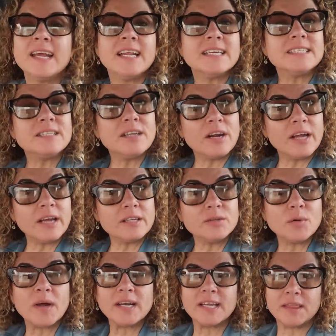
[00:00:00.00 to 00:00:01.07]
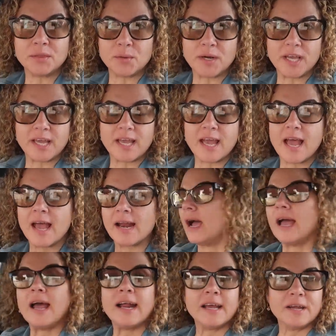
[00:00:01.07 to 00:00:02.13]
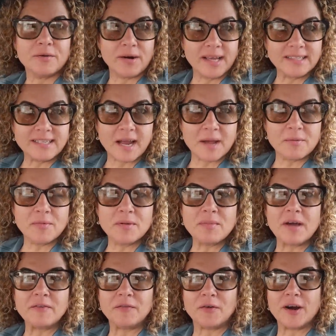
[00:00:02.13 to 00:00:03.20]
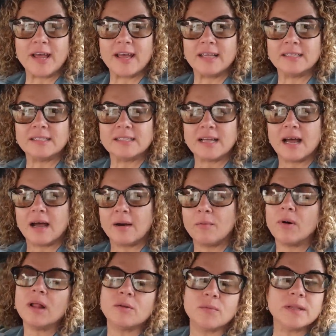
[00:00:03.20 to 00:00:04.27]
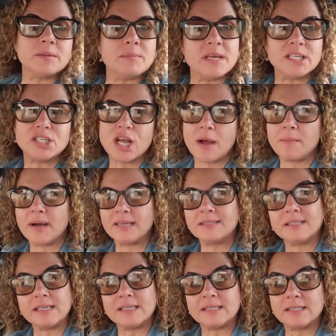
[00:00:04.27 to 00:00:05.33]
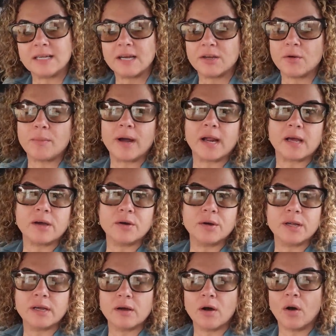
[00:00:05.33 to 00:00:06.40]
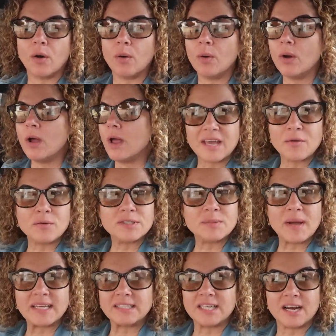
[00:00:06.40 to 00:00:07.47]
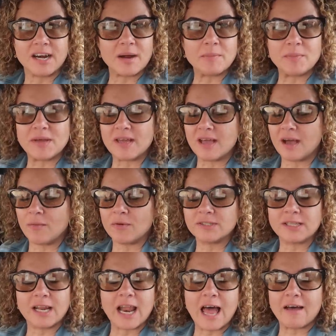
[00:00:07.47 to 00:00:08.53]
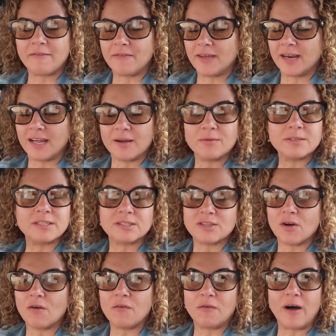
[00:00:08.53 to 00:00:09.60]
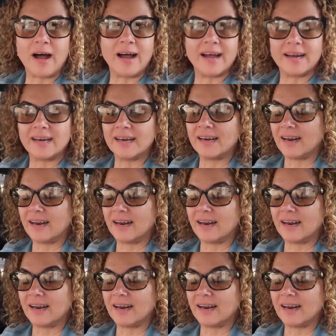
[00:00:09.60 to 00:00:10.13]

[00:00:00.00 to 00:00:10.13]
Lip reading: It is 3:23 and I had a great time with my friends. Well, with Micha, my sister, Yomara couldn't go. It was my therapy, I was laughing, it was so fun.